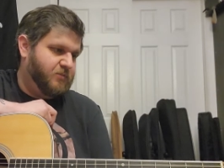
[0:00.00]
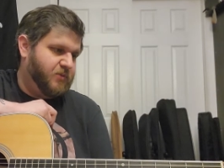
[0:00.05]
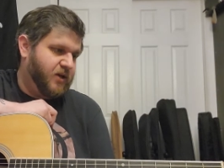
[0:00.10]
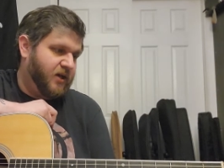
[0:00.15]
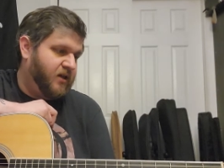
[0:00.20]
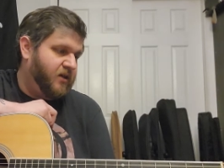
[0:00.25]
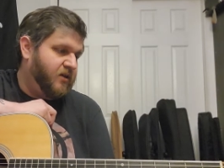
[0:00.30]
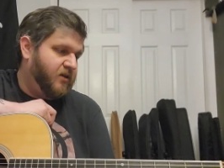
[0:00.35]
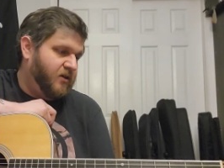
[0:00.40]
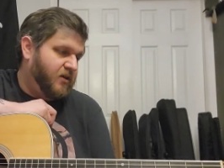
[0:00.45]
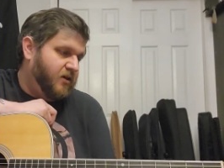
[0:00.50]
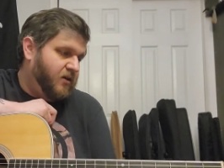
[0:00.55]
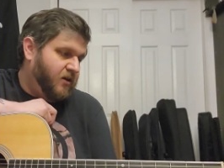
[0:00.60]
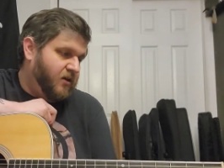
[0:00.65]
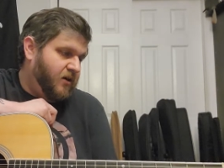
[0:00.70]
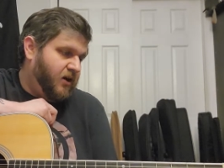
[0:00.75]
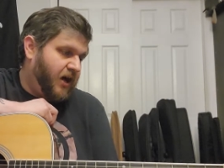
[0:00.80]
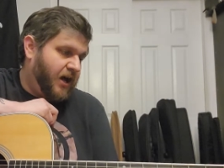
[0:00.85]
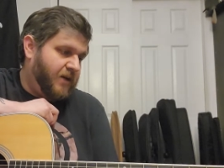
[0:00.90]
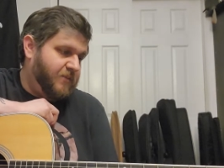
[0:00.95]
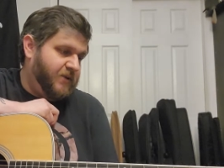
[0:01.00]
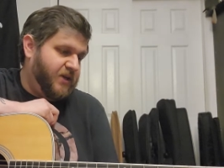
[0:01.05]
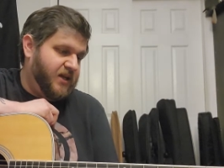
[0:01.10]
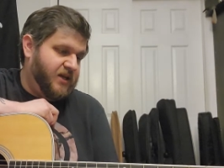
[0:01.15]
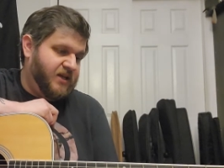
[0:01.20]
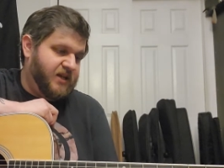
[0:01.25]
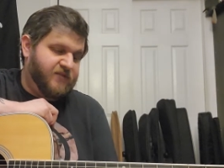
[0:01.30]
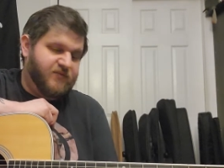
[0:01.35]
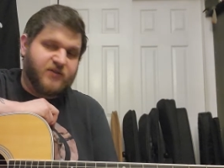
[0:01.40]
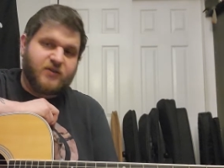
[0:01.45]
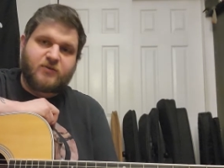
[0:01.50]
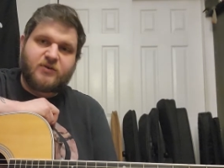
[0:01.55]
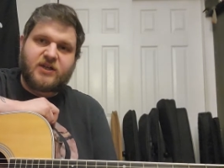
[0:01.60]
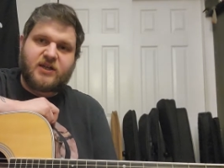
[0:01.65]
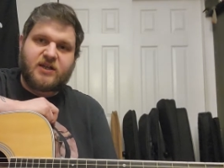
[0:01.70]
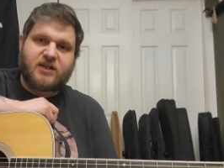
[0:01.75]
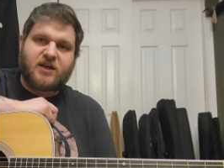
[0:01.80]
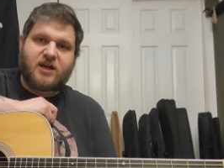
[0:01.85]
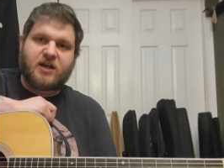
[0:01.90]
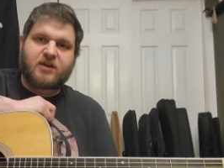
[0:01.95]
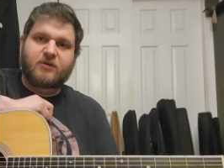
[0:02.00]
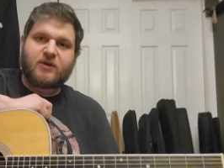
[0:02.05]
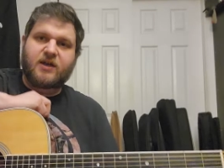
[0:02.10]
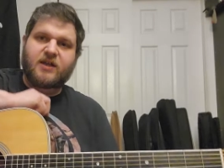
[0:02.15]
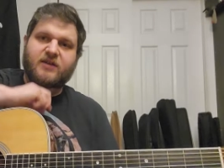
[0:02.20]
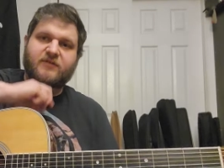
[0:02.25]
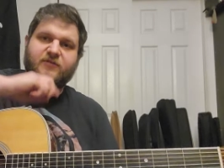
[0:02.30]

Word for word: But, I mean, if you need a cutaway,